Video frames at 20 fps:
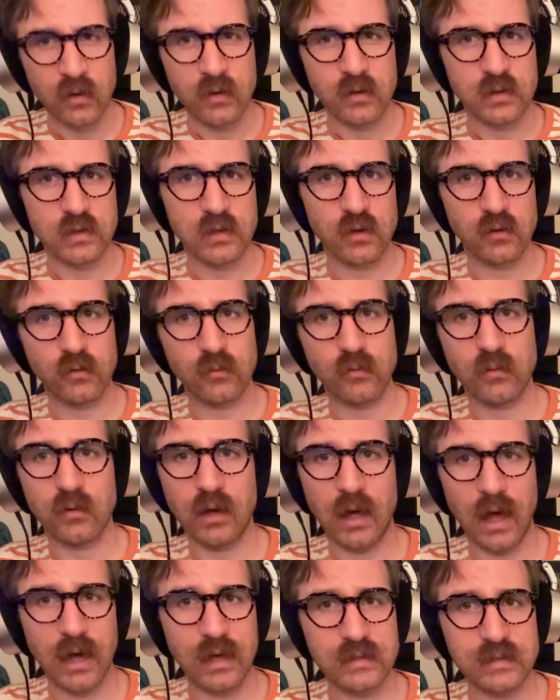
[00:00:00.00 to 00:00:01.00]
So
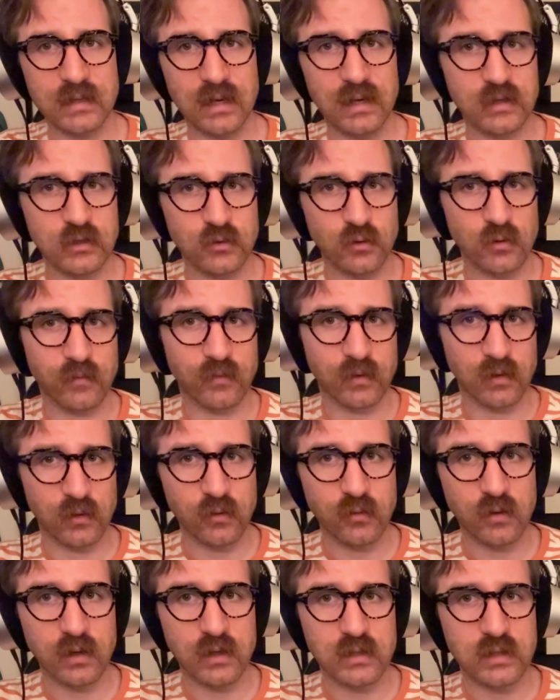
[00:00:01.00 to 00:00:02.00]
as I sort of
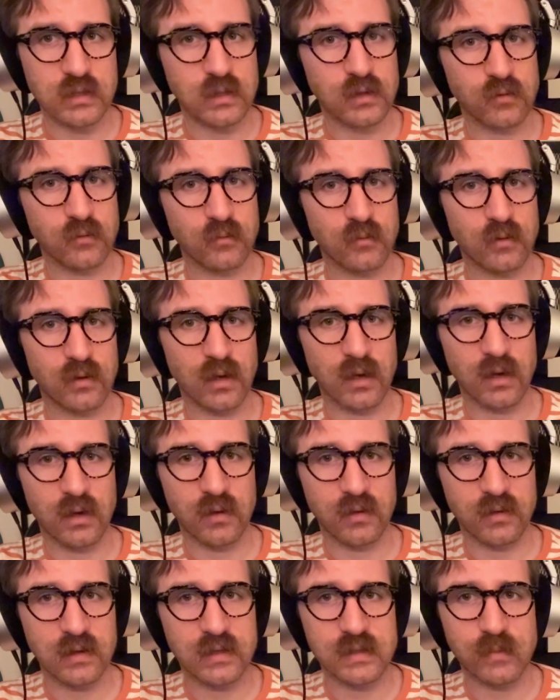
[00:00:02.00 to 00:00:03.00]
alluded
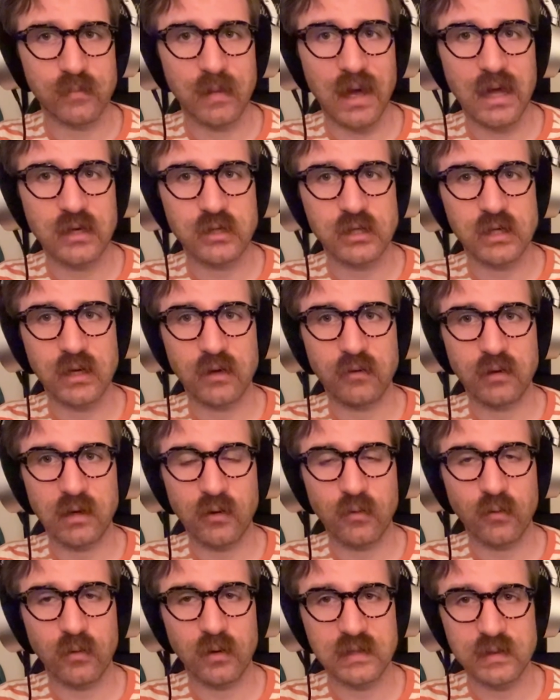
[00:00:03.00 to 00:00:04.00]
to, these imaginary
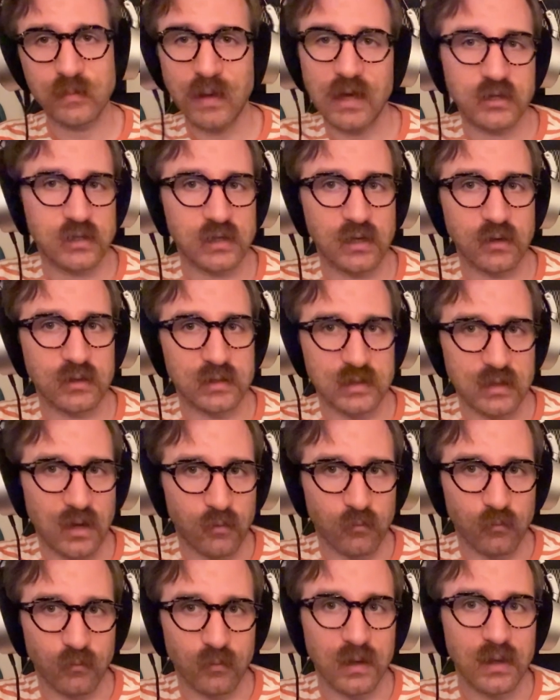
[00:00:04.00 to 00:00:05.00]
chords, imaginary is not
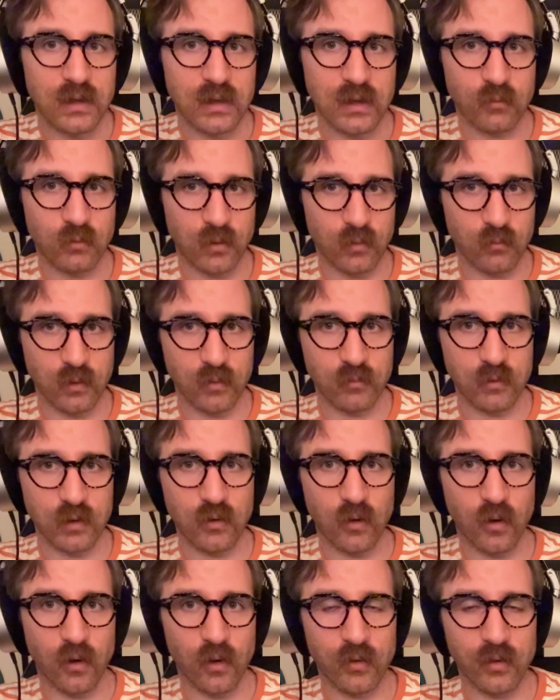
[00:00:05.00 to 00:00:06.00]
really what we would
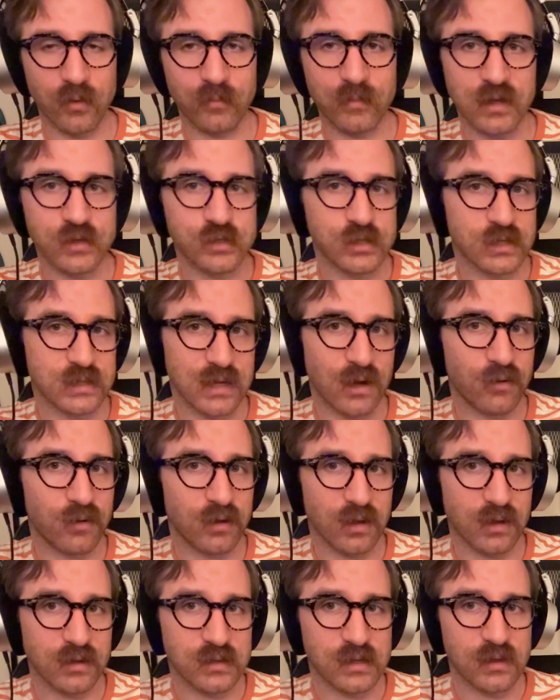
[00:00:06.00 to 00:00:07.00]
call them. That's just how I
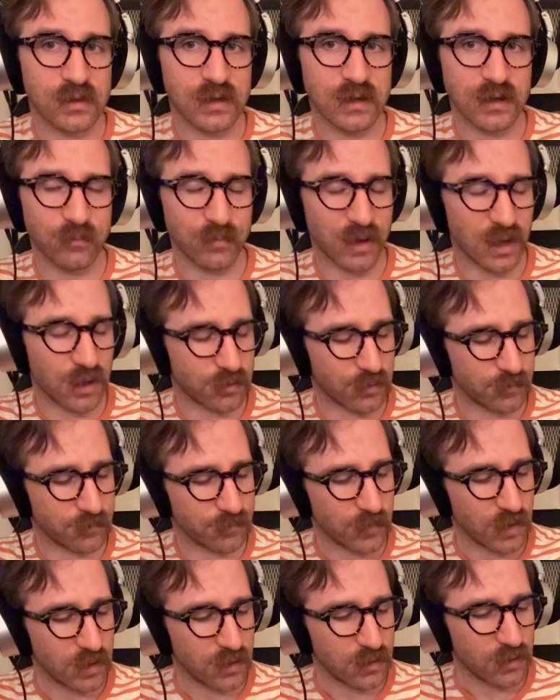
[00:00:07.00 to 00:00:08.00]
like to think about them.
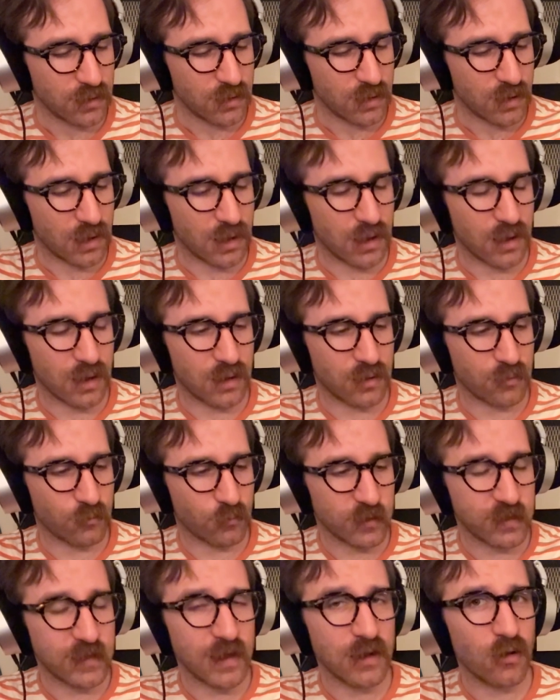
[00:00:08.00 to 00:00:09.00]

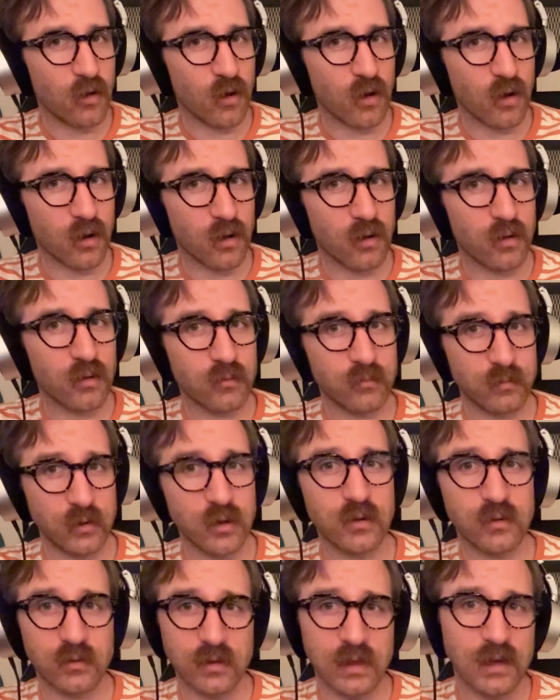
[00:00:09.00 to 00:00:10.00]
What they are, you
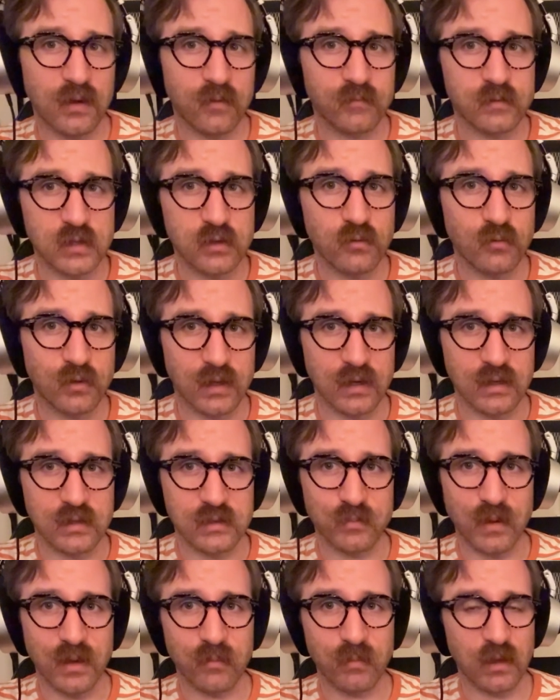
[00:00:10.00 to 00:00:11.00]
could think of two
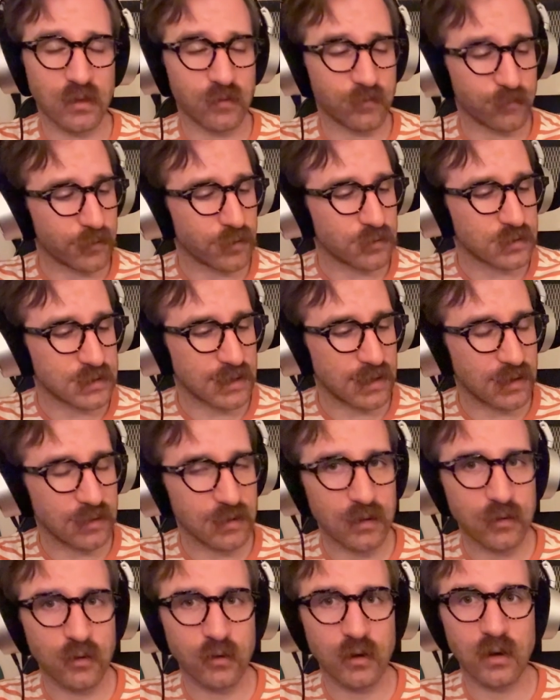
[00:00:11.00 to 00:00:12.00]
things maybe. The first thing
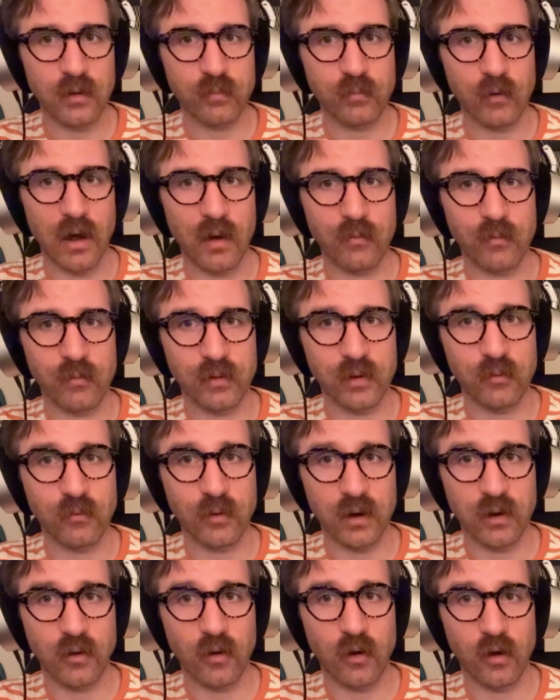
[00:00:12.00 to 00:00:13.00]
that you're going to probably
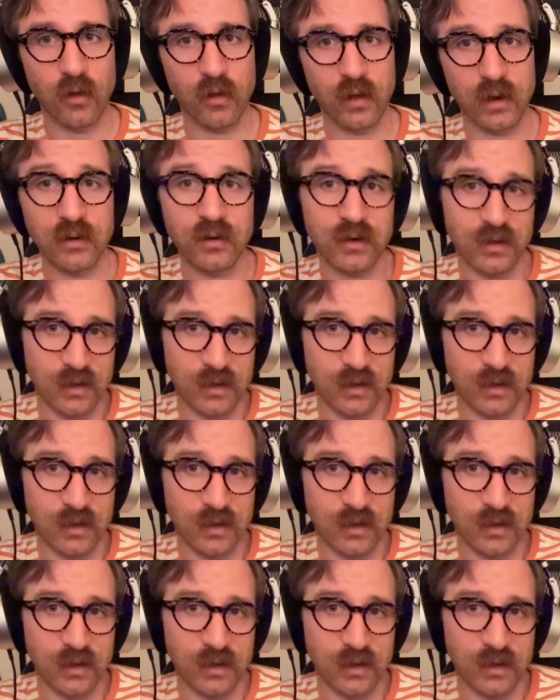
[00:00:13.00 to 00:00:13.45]
want to call it